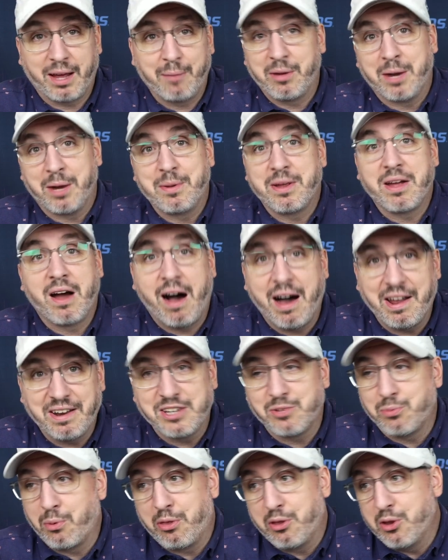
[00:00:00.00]
Okay, I'm going to be
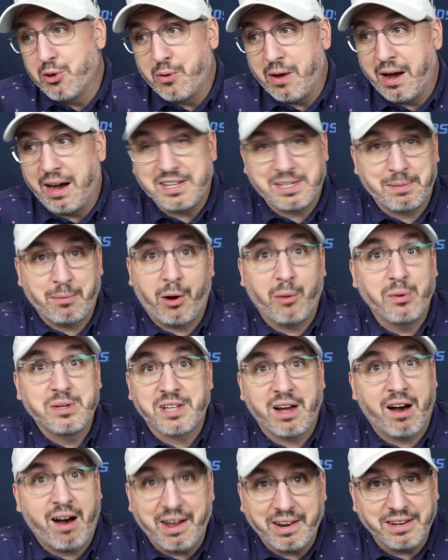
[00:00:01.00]
honest with you guys. I'm
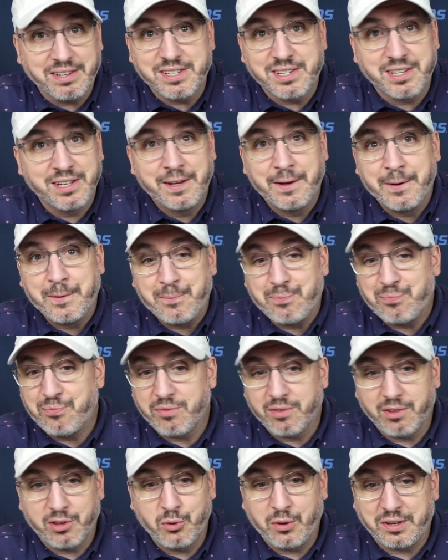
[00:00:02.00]
always honest.
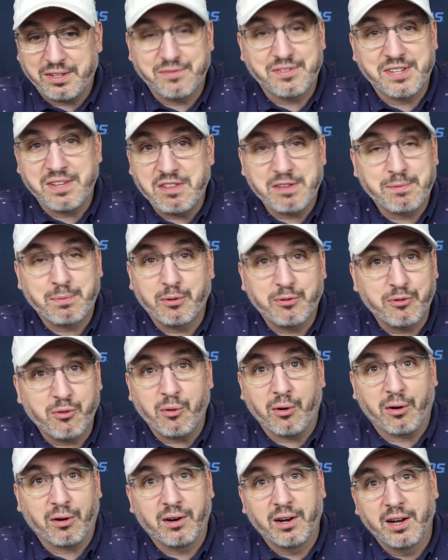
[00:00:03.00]
You guys have seen this
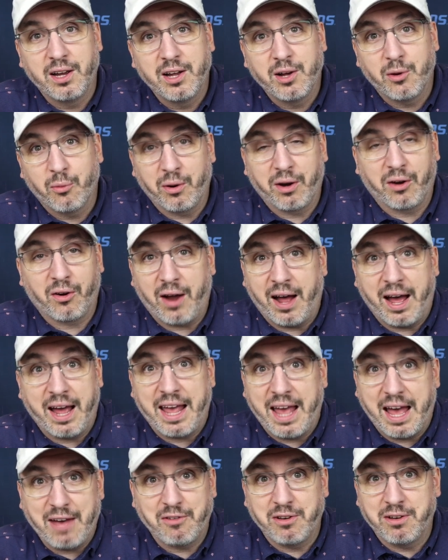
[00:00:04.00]
before. Where
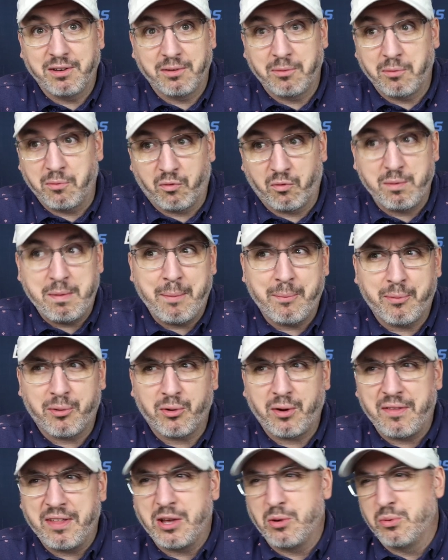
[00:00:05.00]
I haven't,
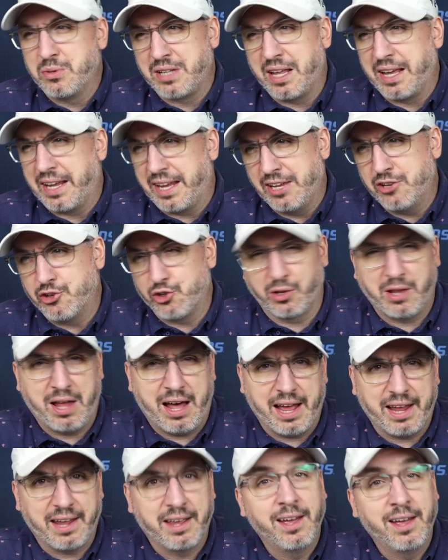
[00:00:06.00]
remember, I think it was like in
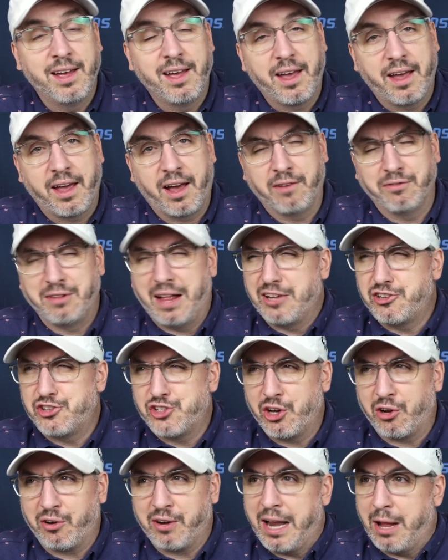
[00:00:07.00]
July of
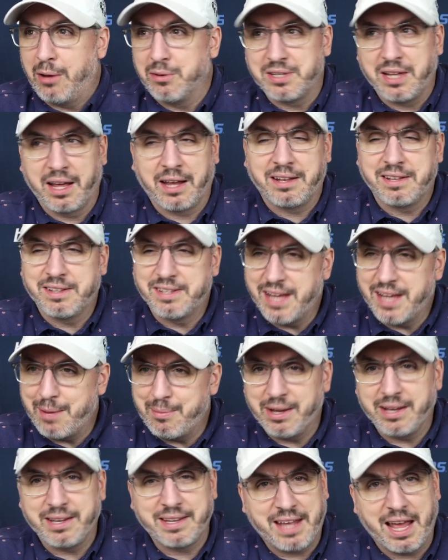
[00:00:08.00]
last year. And I was like,
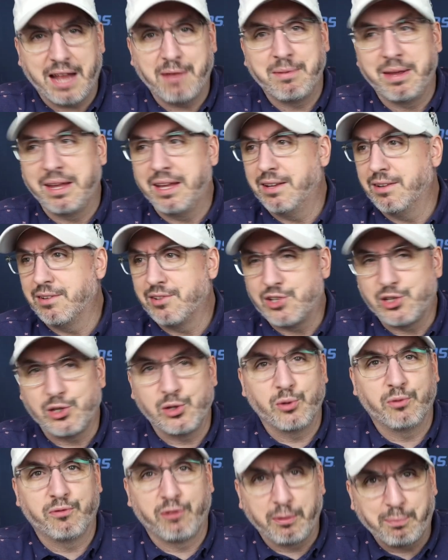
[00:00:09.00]
damn it, get me
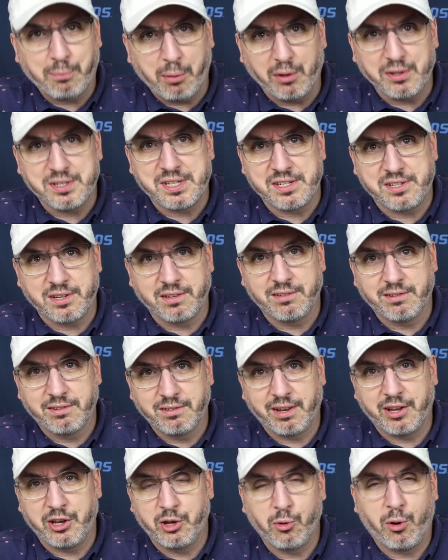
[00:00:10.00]
to football season.
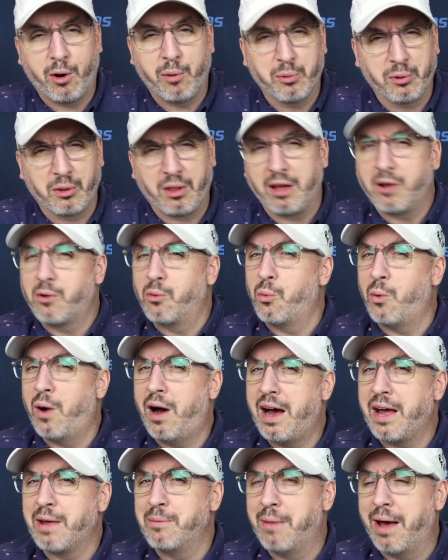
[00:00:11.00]
And you all were like,
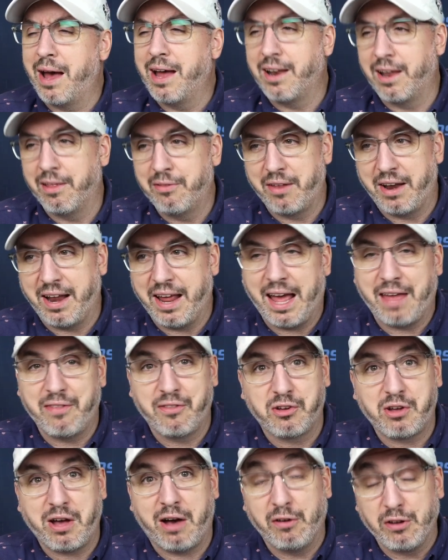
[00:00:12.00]
why, Matt? And then I
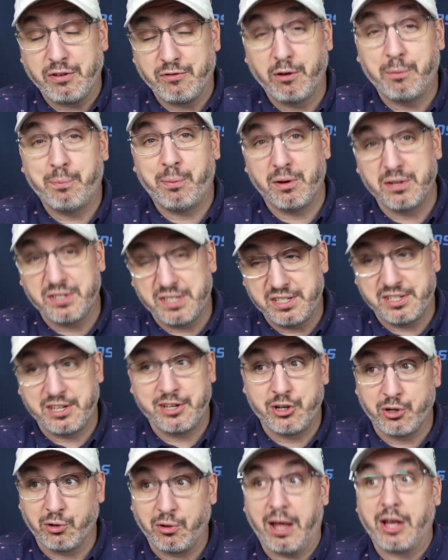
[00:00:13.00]
had the college football
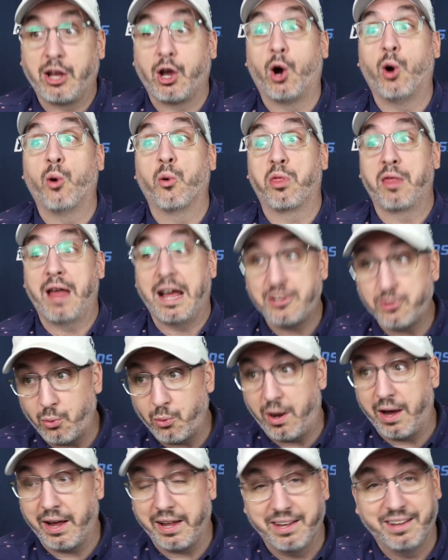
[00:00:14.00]
season. You're like, oh, that's
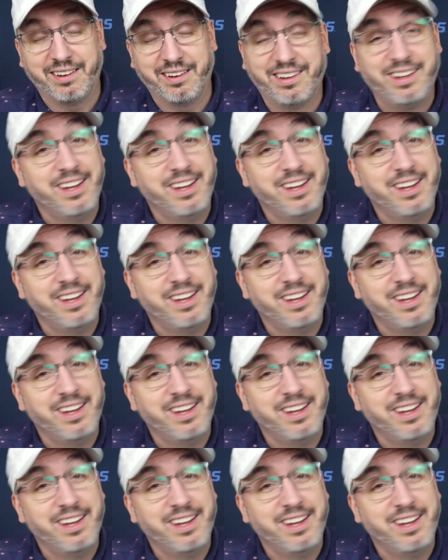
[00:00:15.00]
why.